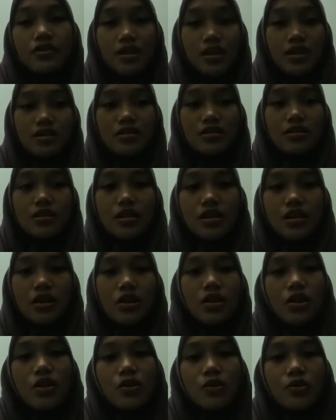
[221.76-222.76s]
Then
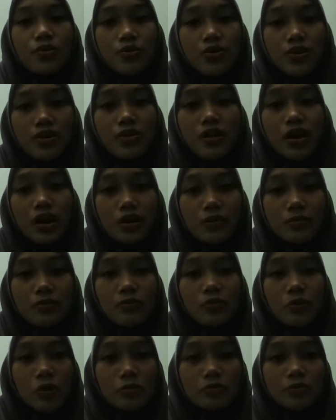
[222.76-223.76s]
we help
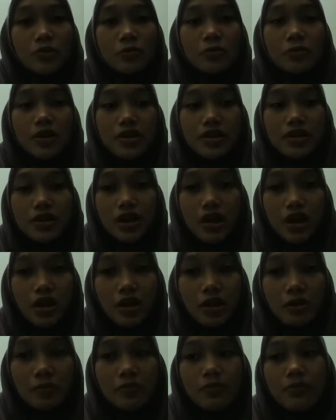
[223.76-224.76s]
warm the body
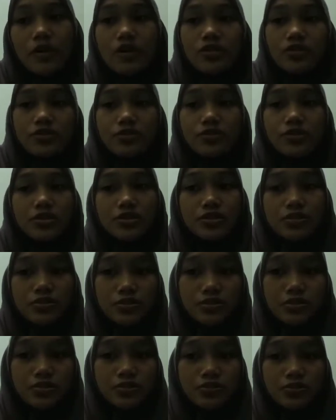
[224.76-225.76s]
up to
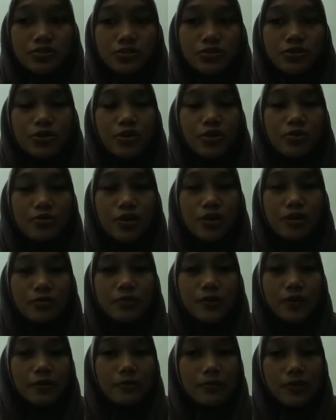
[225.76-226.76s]
return to normal
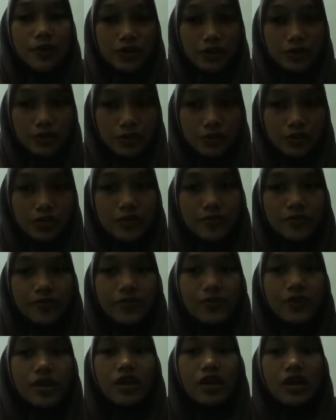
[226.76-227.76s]
temperature.
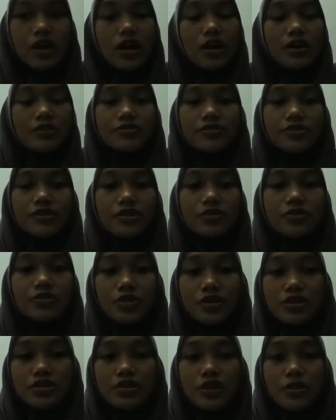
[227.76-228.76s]
After
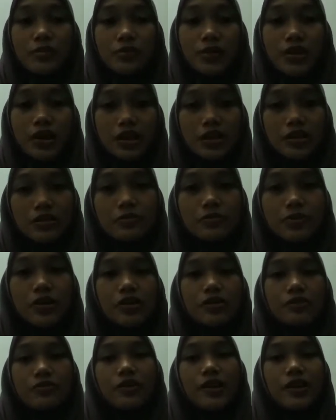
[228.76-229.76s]
doing some help,
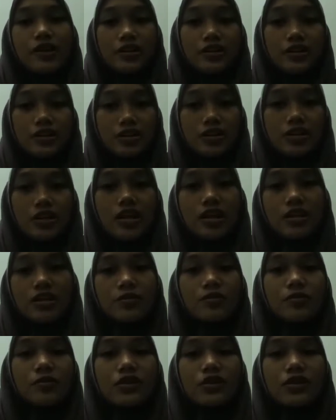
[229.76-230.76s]
finally
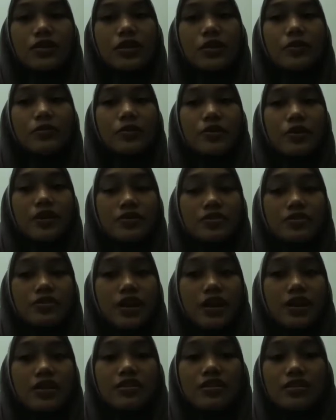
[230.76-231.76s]
the body
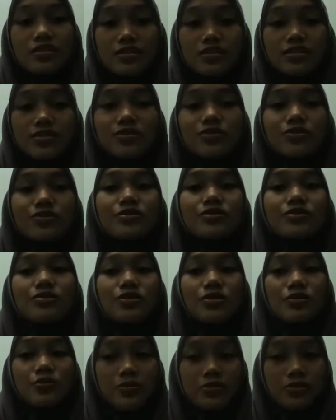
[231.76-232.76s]
temperature can return to
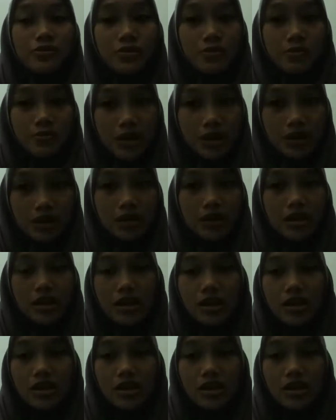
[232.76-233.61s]
normal.